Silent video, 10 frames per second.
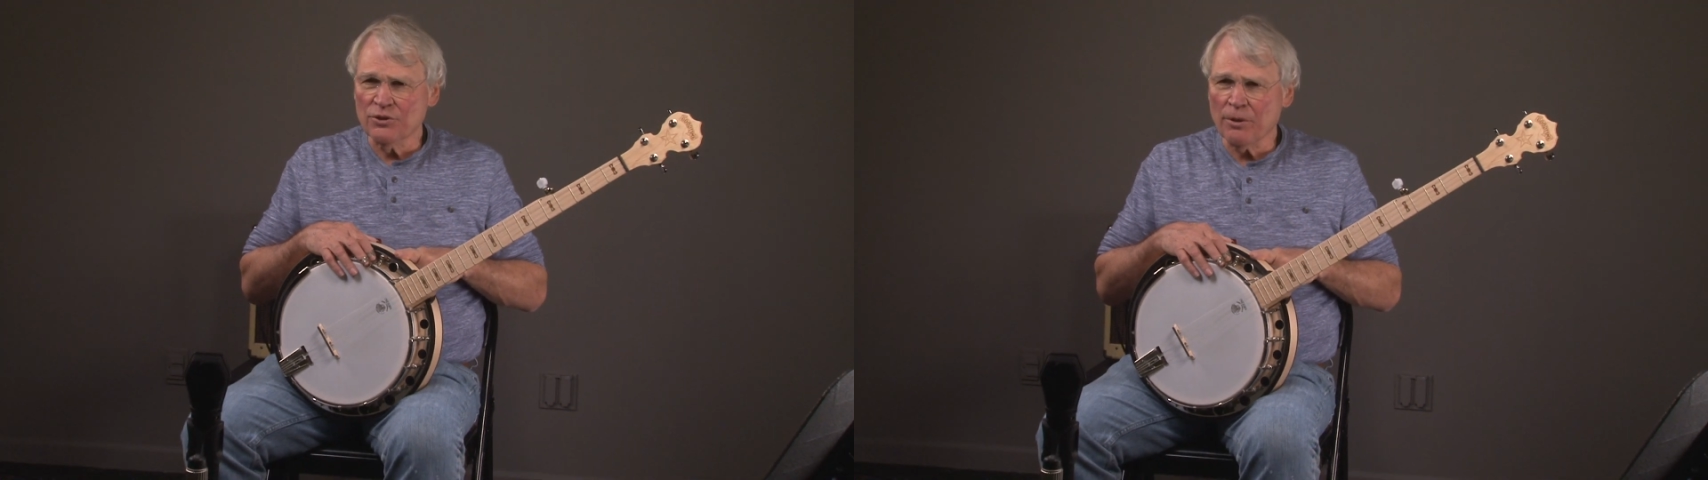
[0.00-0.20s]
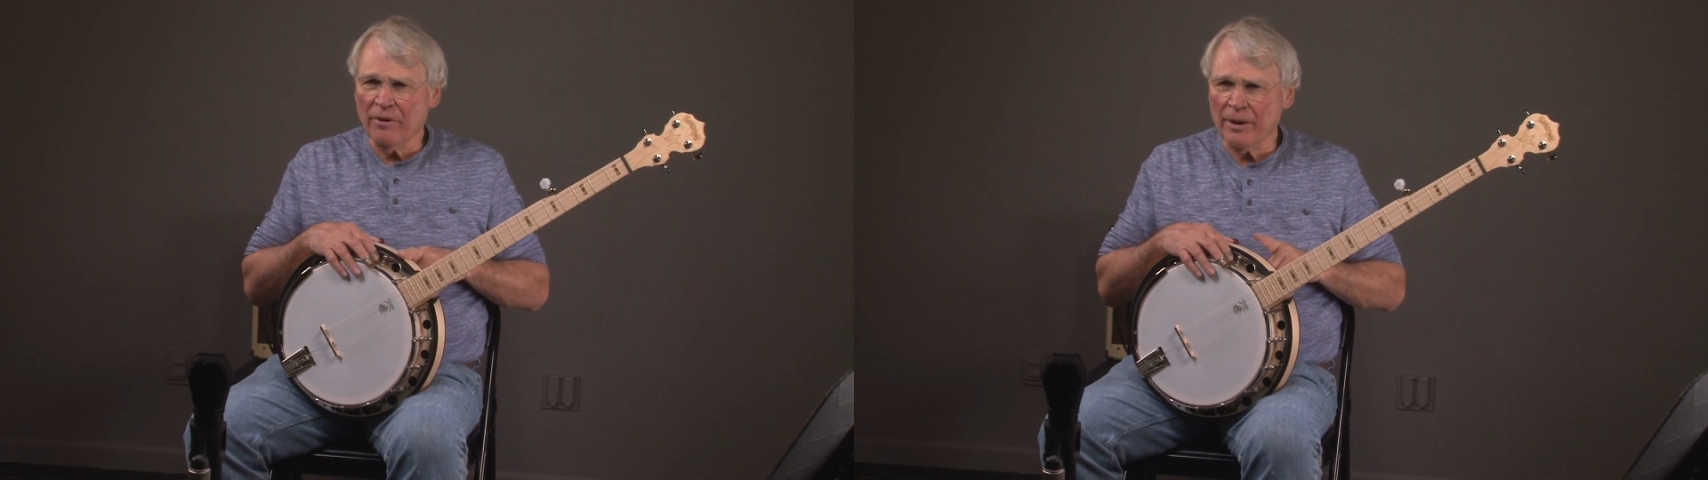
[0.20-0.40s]

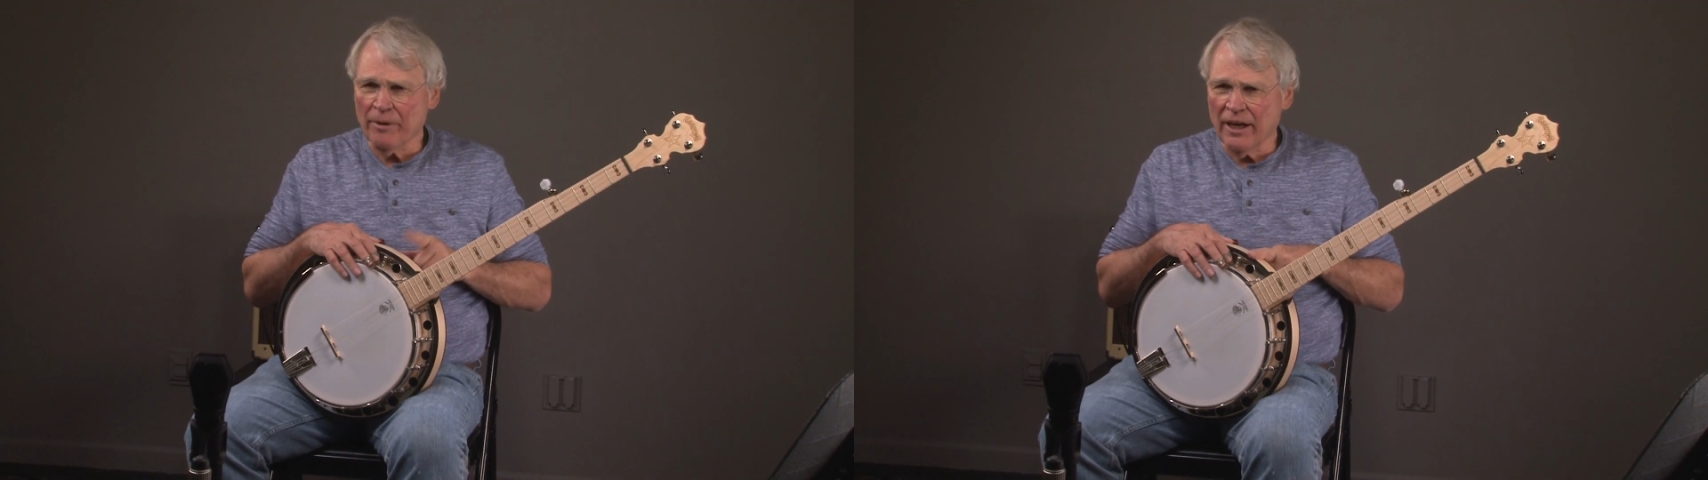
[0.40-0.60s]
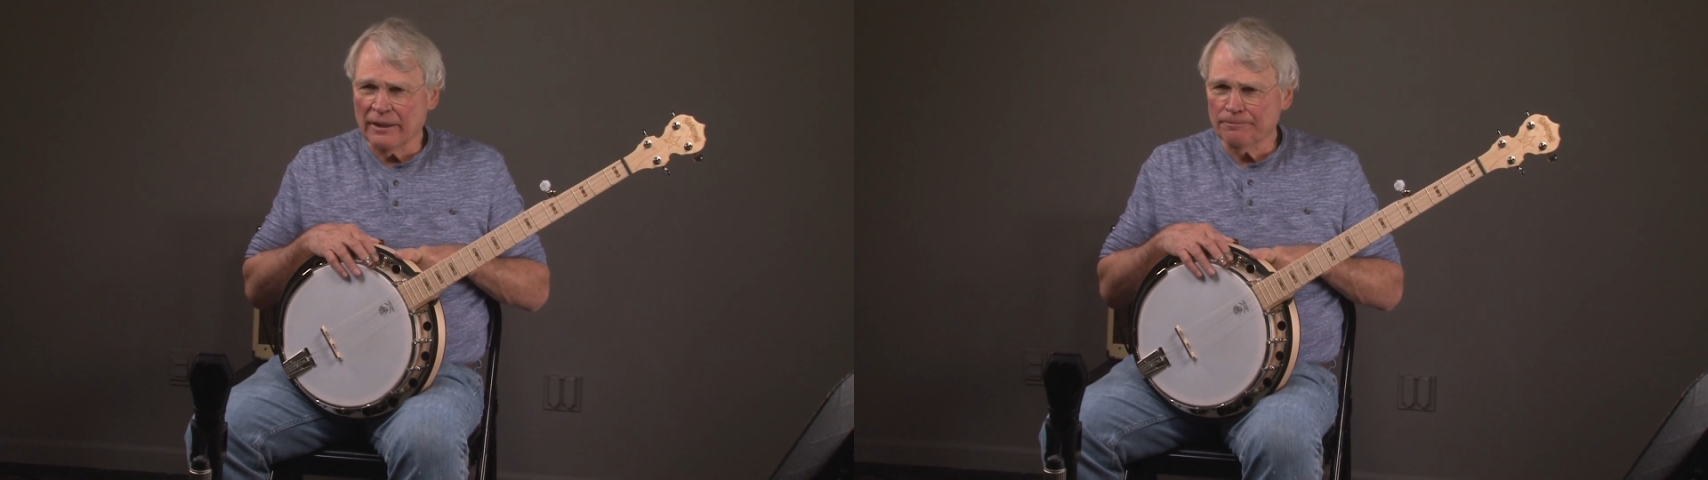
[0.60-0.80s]
somebody
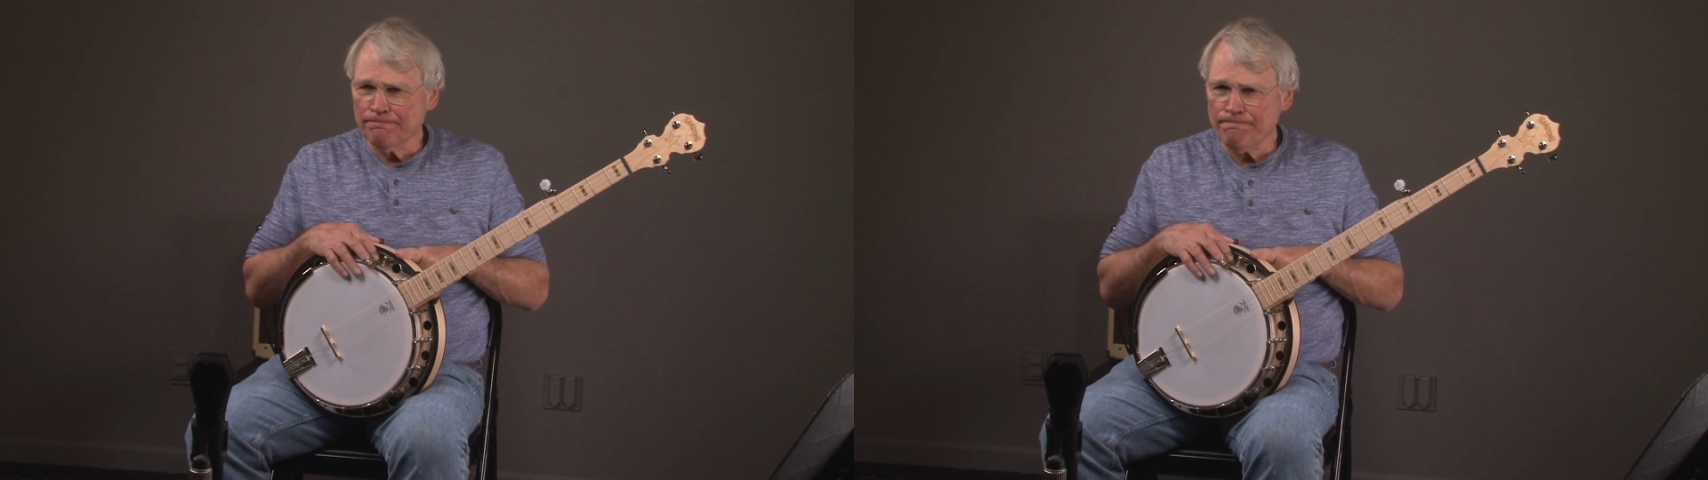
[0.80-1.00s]
bought